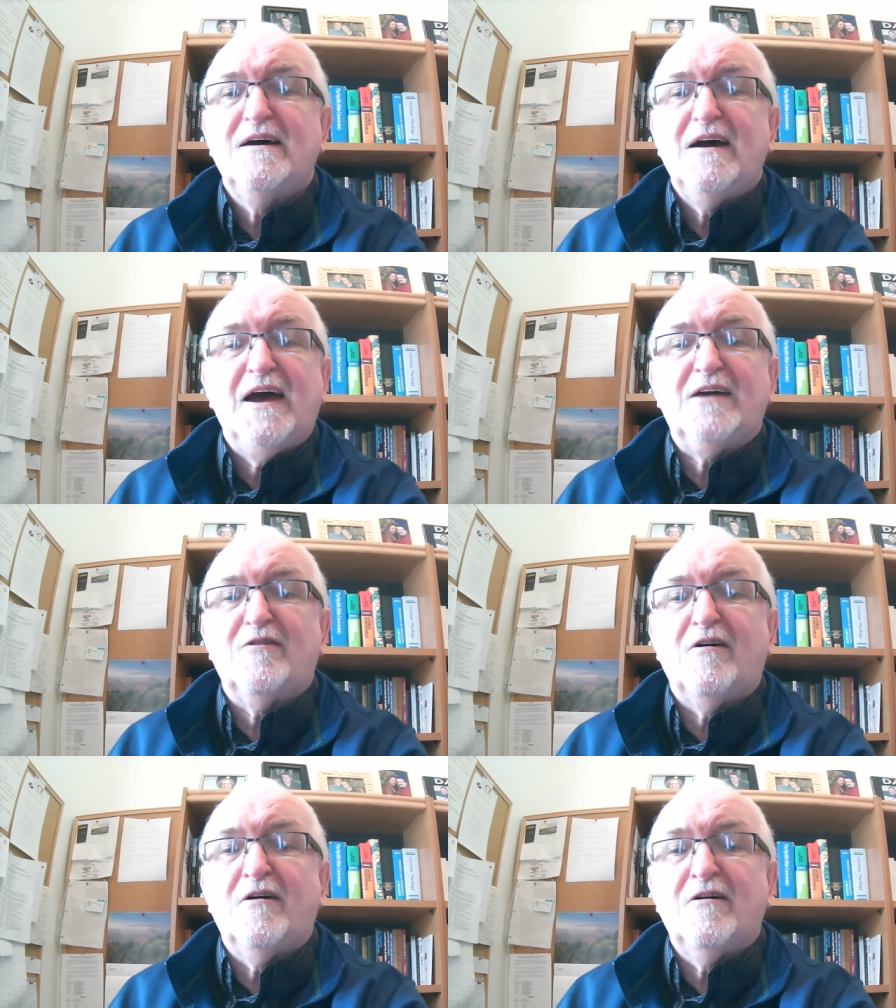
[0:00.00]
and
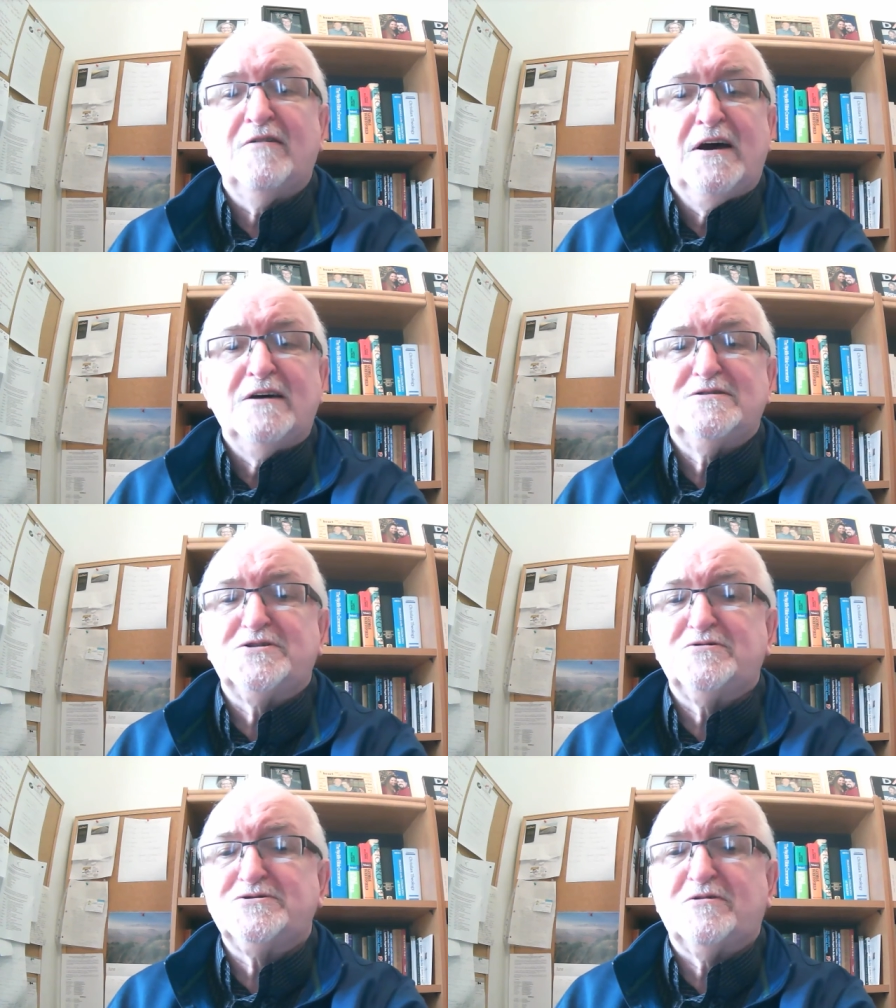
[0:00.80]
all
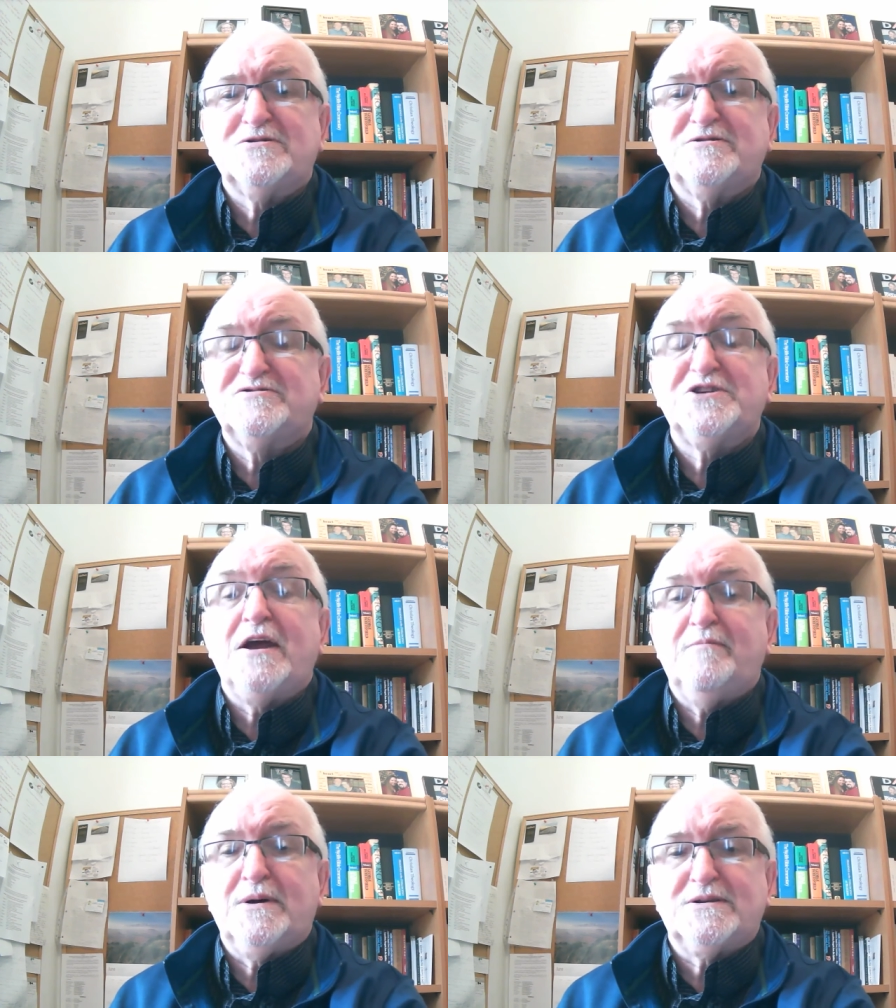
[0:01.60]
sorts of
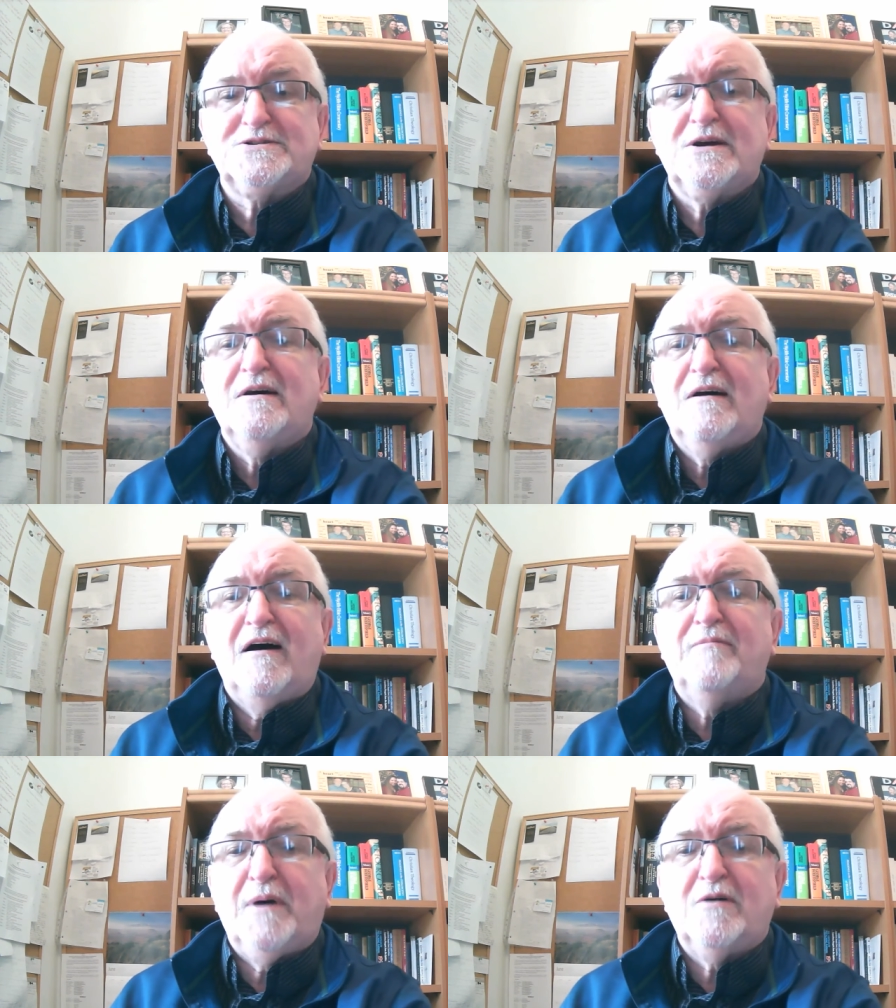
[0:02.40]
statements
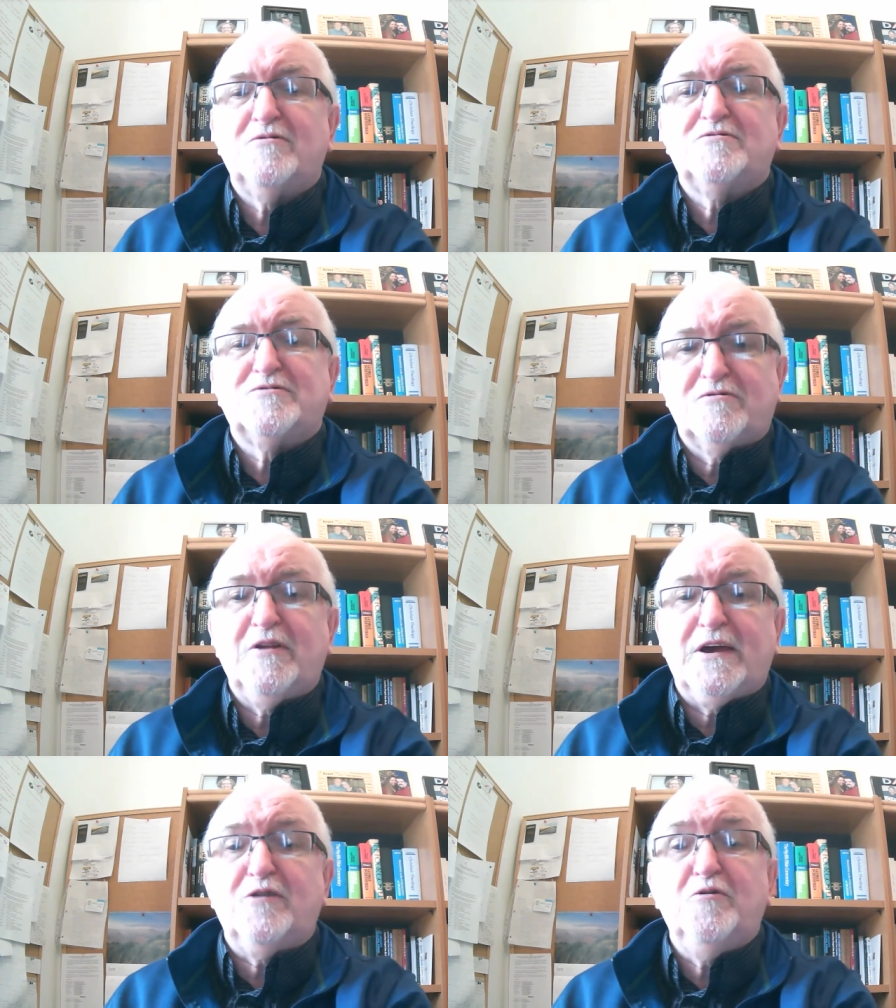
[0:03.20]
about
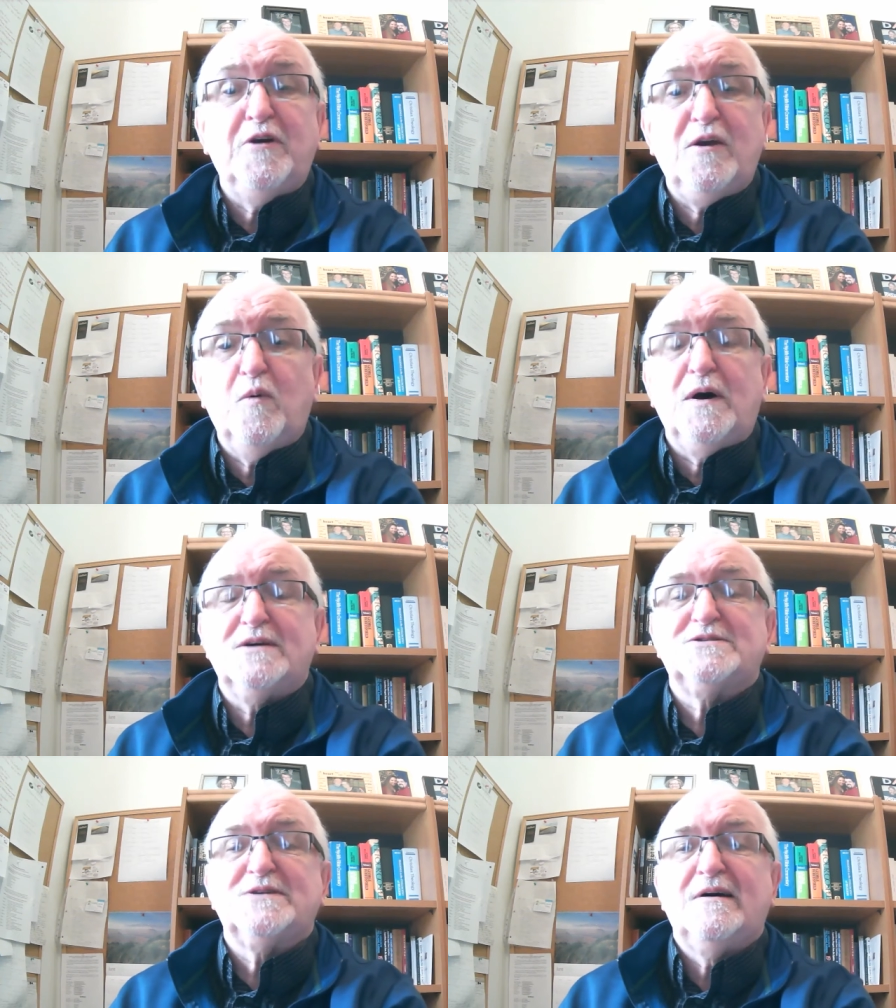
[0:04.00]
truly who he
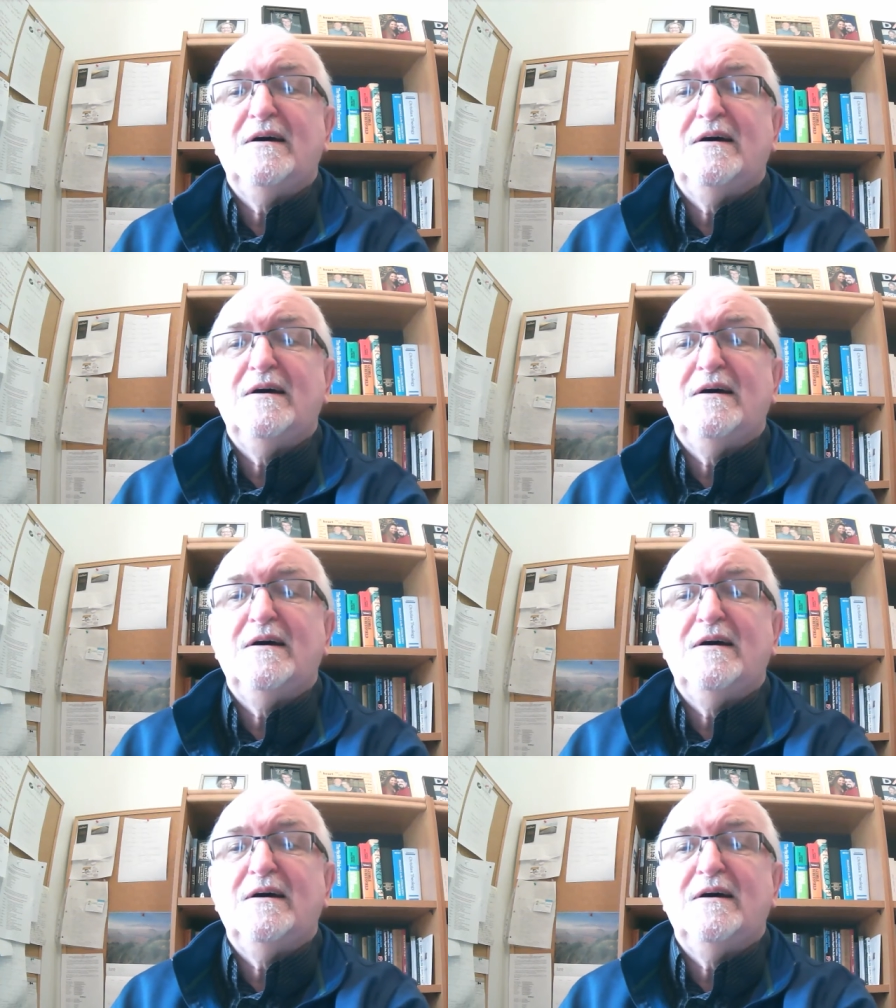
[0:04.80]
was.